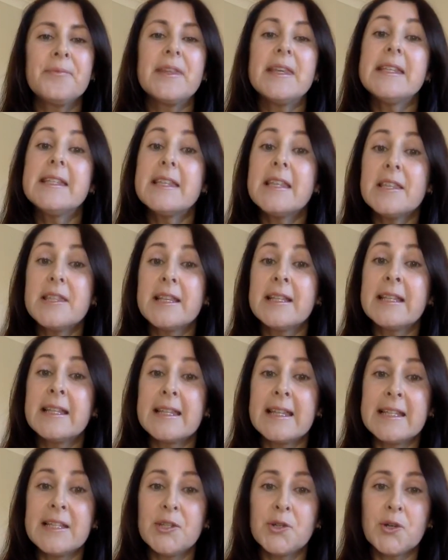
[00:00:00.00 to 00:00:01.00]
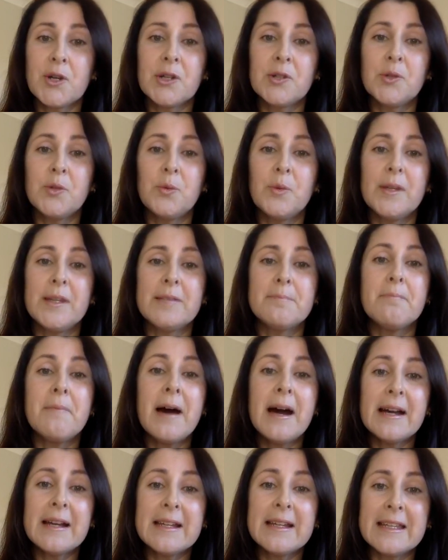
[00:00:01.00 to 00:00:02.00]
is the thing that they struggle with.
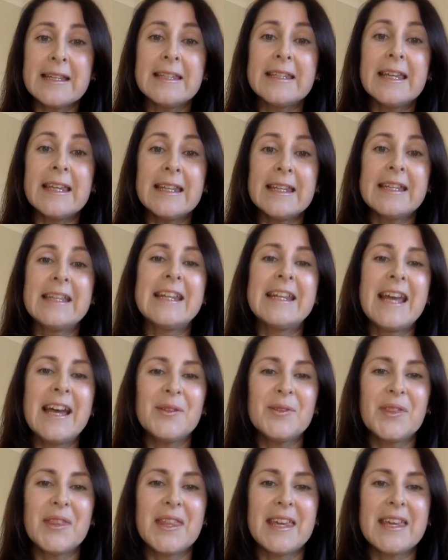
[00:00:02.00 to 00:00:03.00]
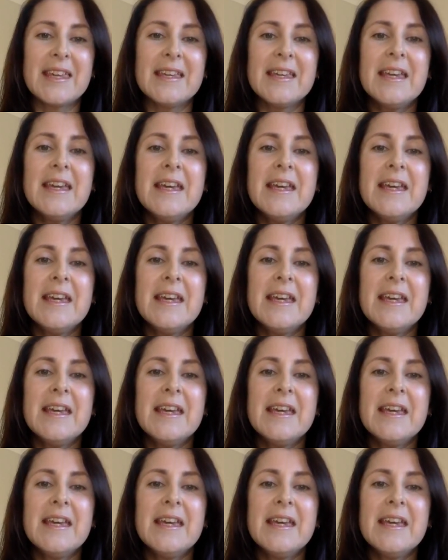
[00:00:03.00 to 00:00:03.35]
Marketing, getting it out there.